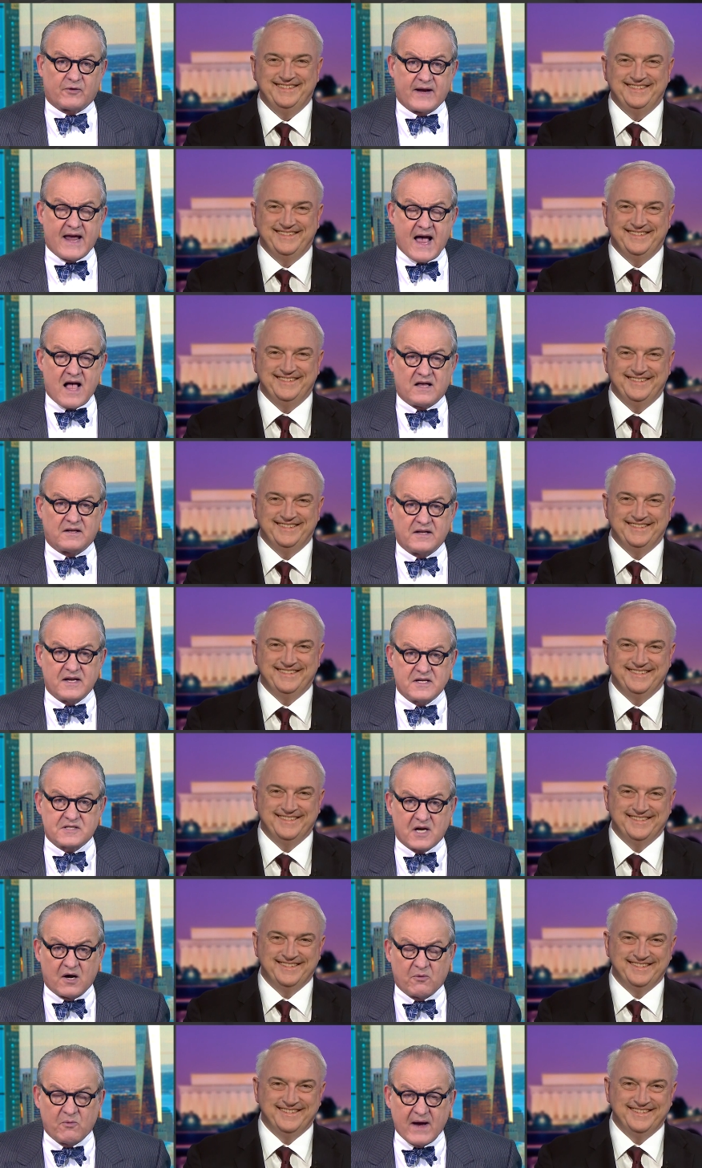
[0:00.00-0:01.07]
Speaker 1: realities
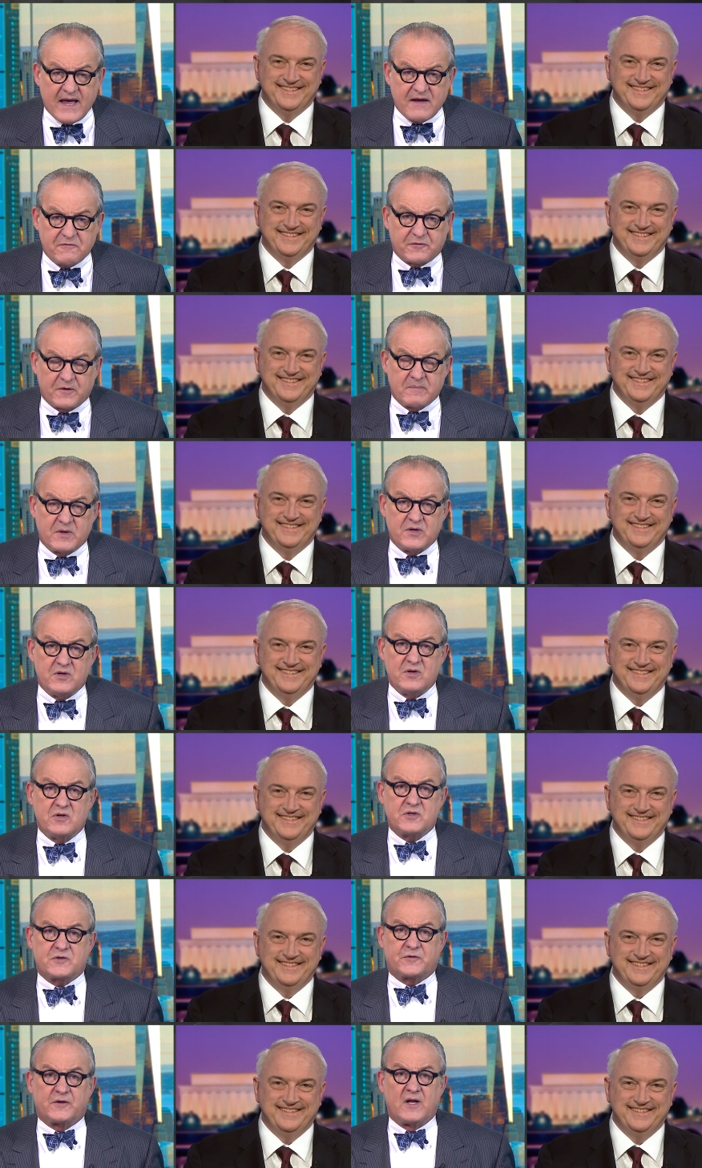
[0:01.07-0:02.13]
away from the
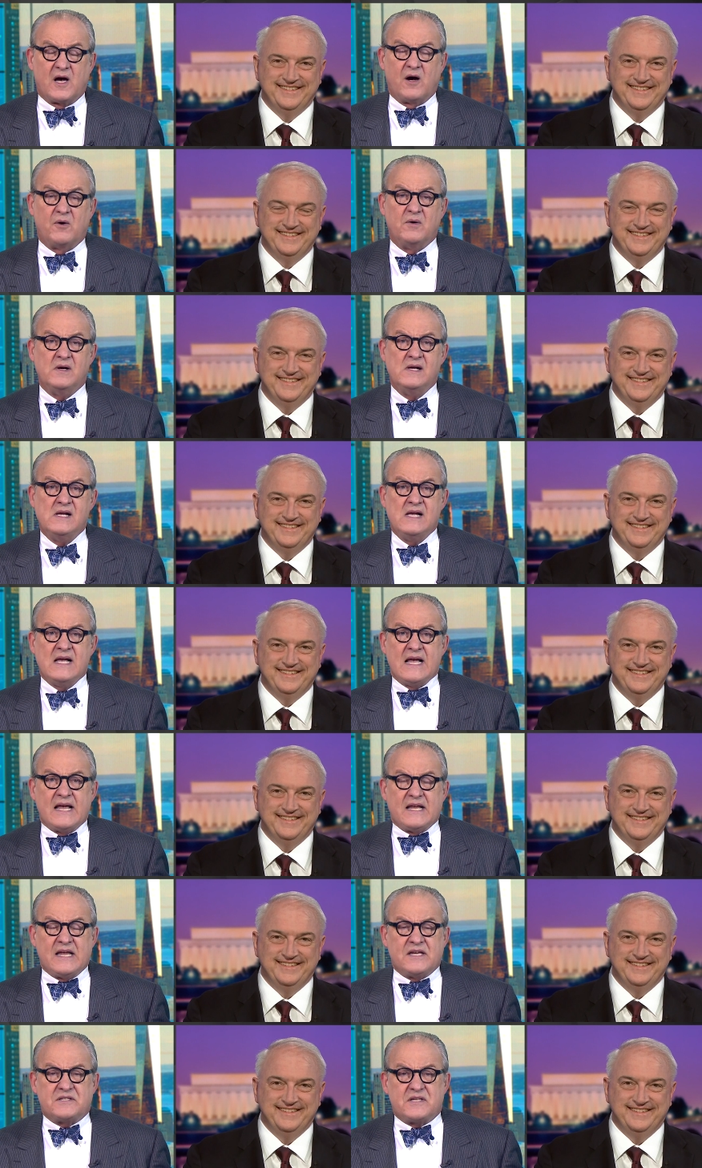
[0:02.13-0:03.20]
news flow.
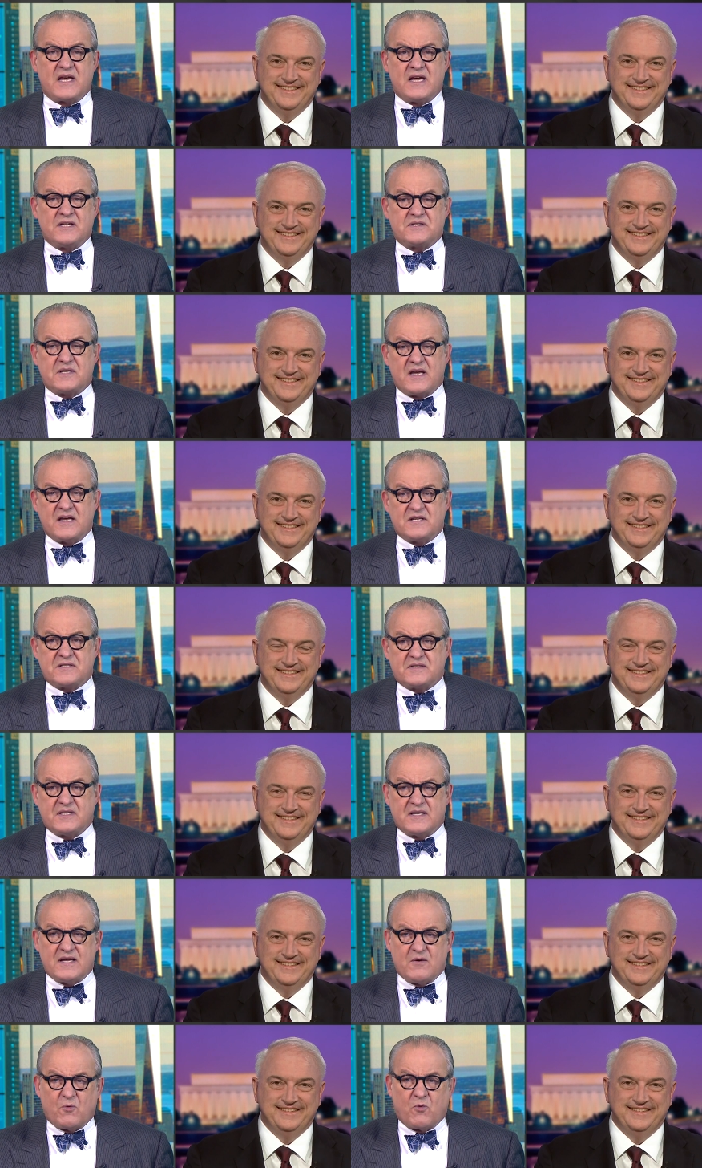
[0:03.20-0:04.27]
Is, is, is
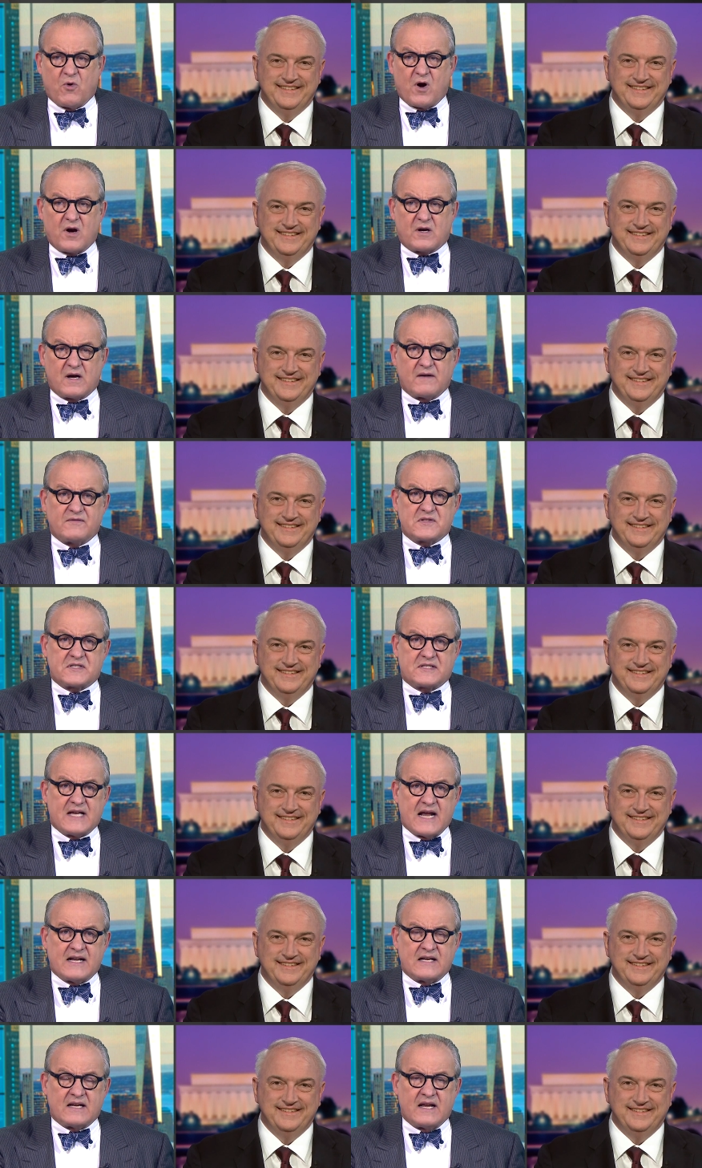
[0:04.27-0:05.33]
the work of the
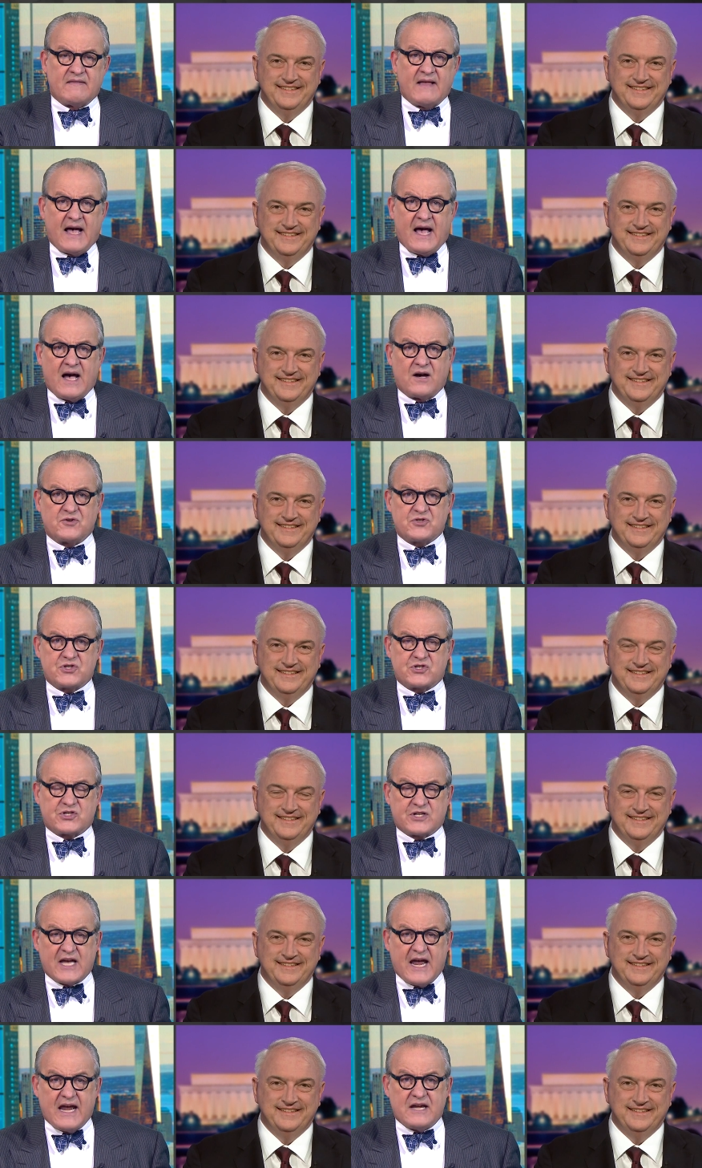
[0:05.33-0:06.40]
Senate and the House
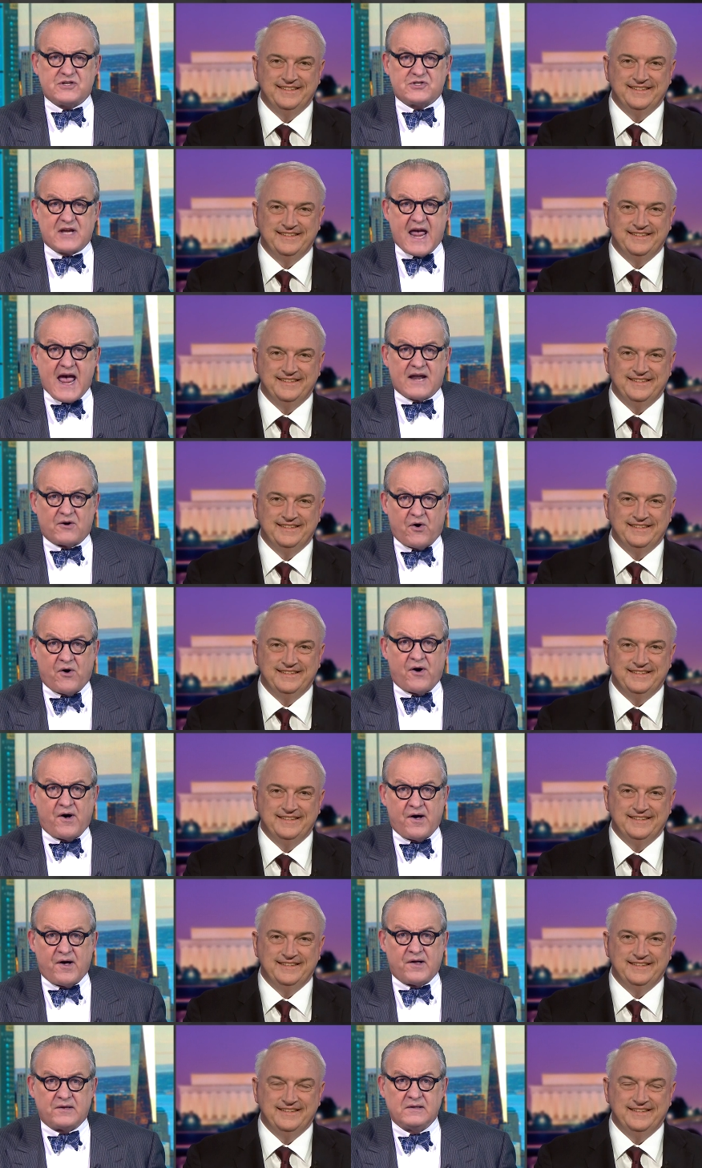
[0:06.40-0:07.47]
changed at
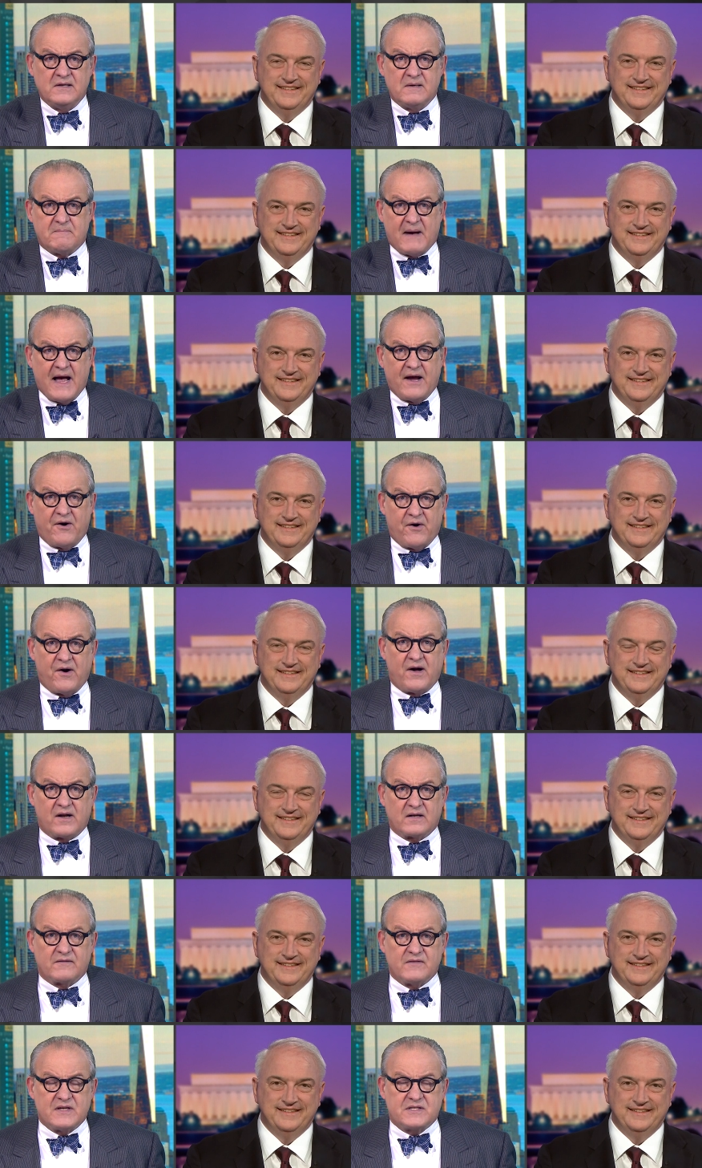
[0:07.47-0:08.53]
all by all
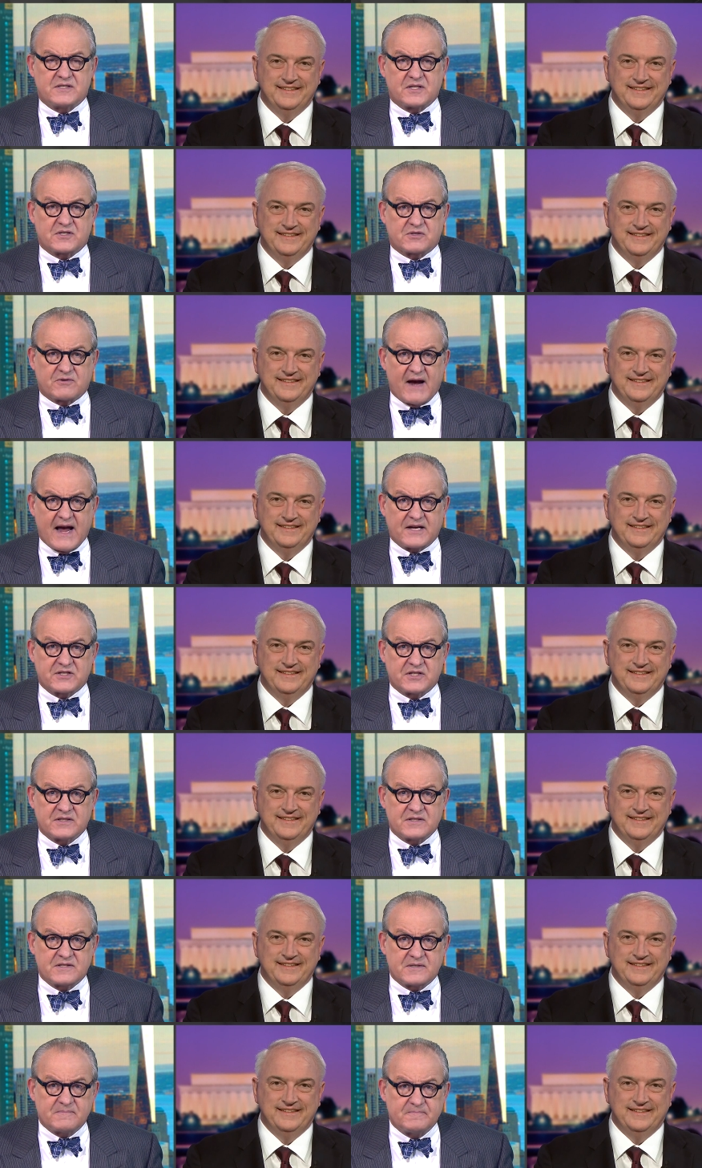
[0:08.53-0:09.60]
of these
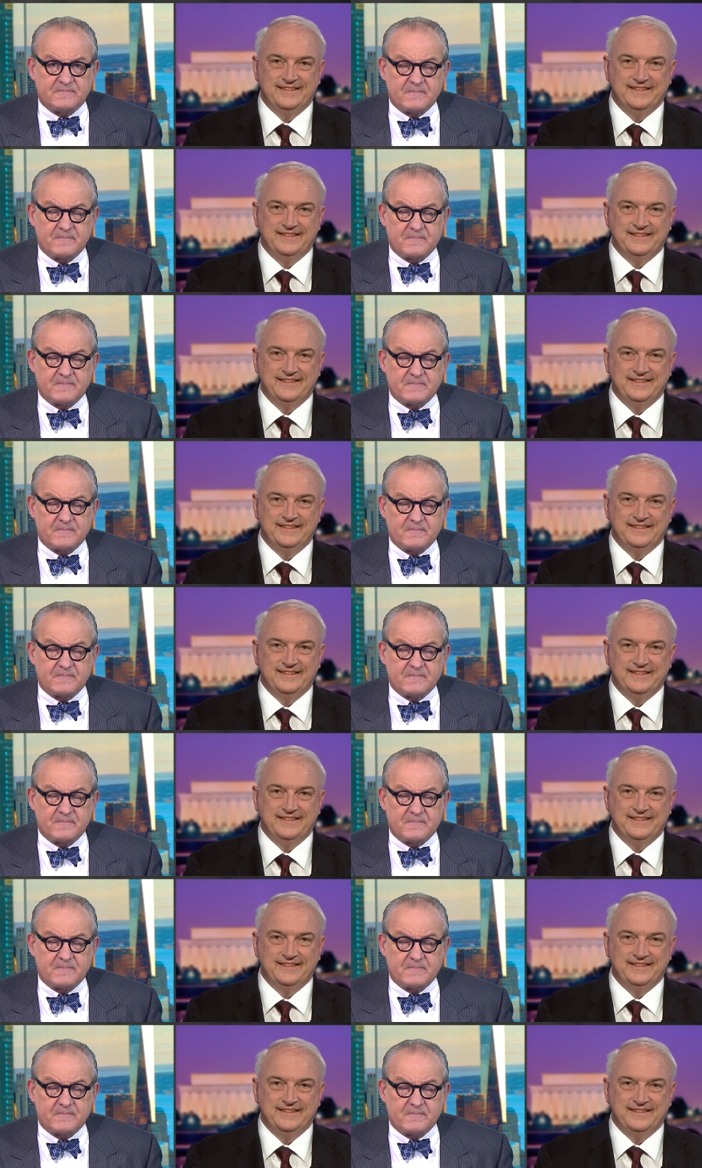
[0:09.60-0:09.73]
distractions?